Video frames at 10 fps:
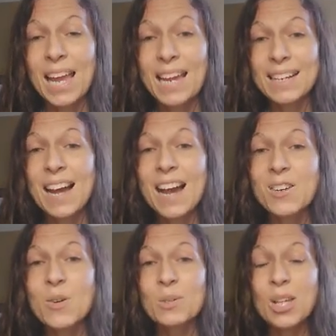And God
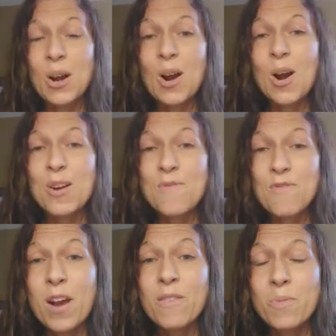knows our heart
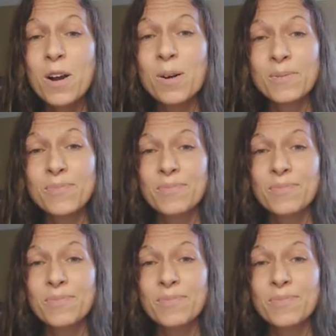very well.